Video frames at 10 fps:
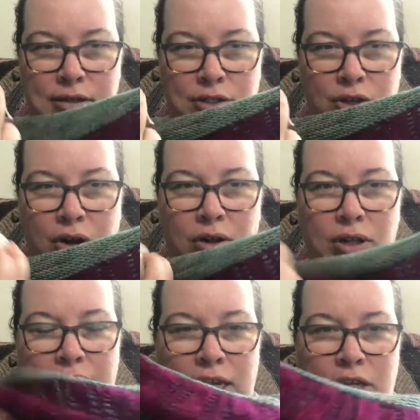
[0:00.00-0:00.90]

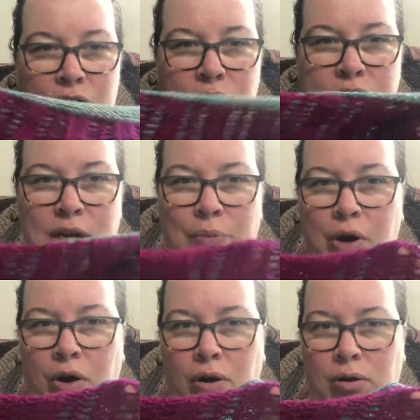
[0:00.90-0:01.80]
shawl, it used up
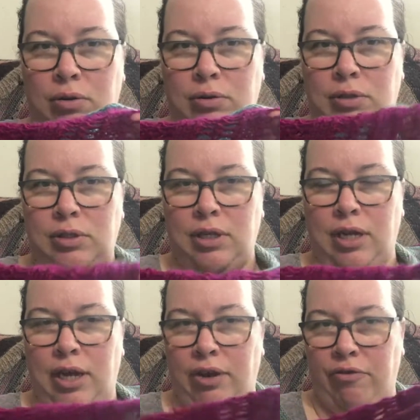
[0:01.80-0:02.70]
all
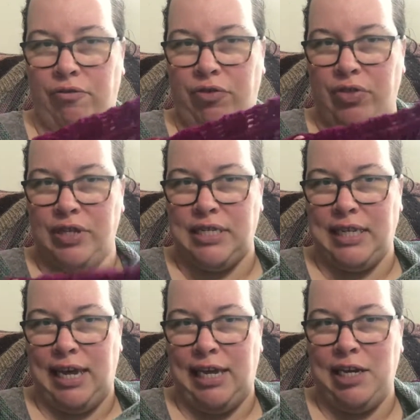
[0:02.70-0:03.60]
of the
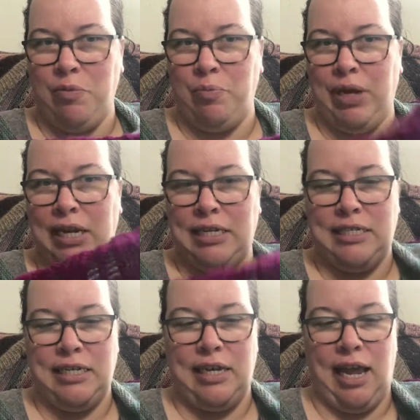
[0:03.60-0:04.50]
skein, but it
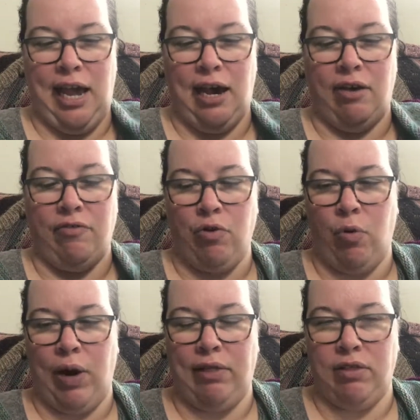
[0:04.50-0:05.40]
didn't have
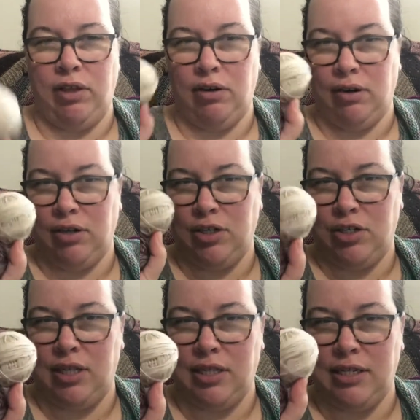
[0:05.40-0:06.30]
quite the
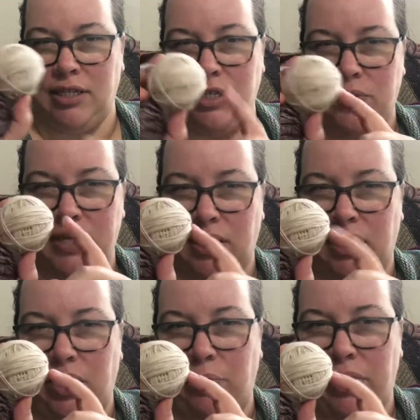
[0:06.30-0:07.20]
yardage that this was a
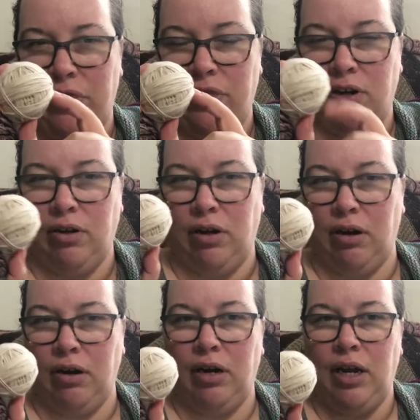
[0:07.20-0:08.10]
little bit thinner
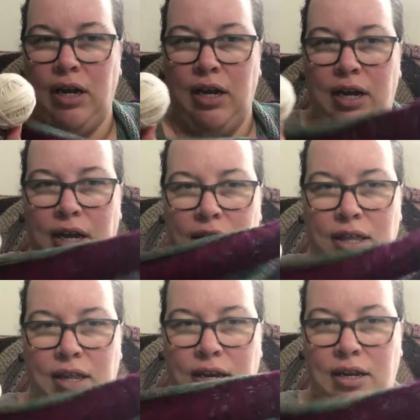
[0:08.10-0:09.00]
yarn
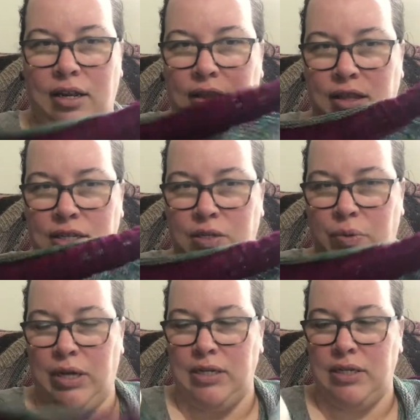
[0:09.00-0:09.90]
than this
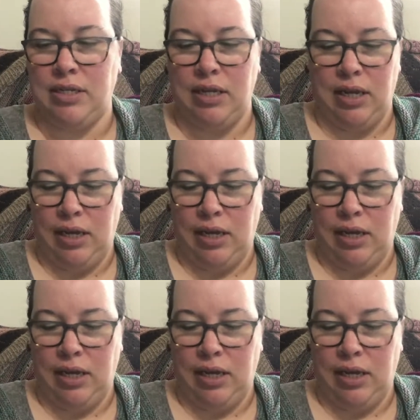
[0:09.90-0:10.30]
was.